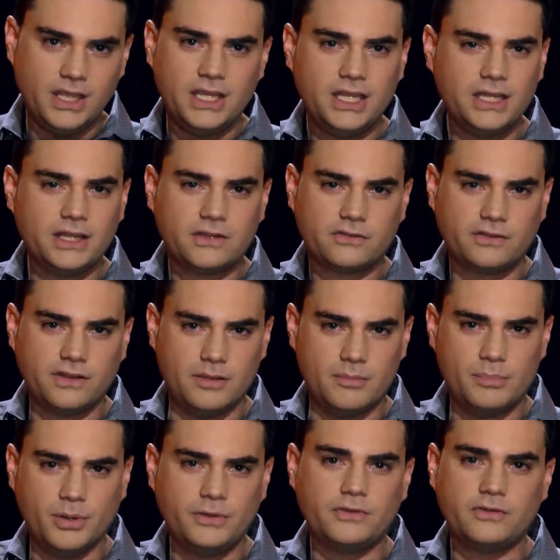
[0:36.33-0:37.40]
Helix
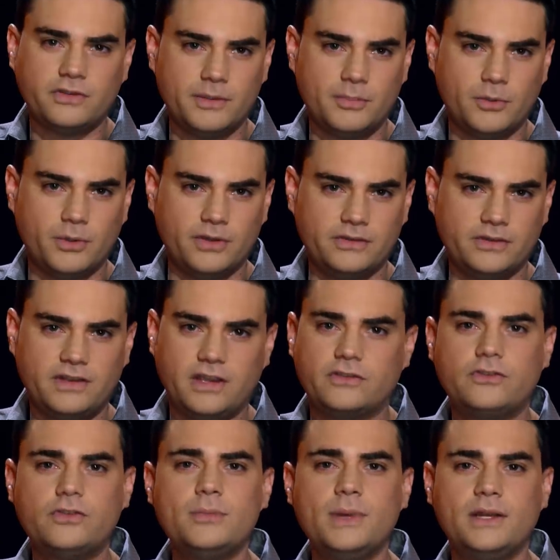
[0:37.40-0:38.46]
Sleep built a sleep quiz that
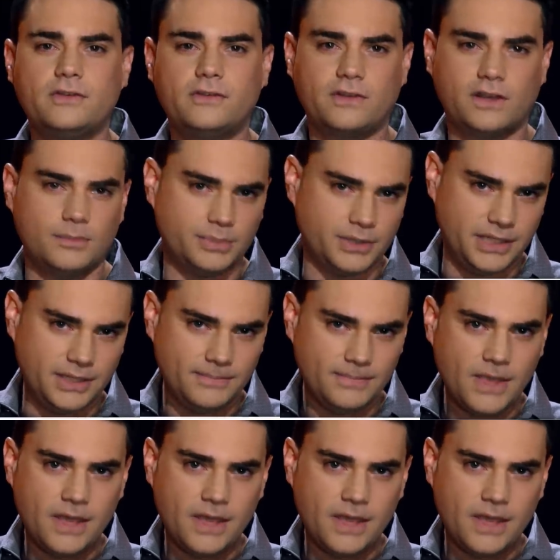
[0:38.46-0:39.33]
takes two minutes to complete.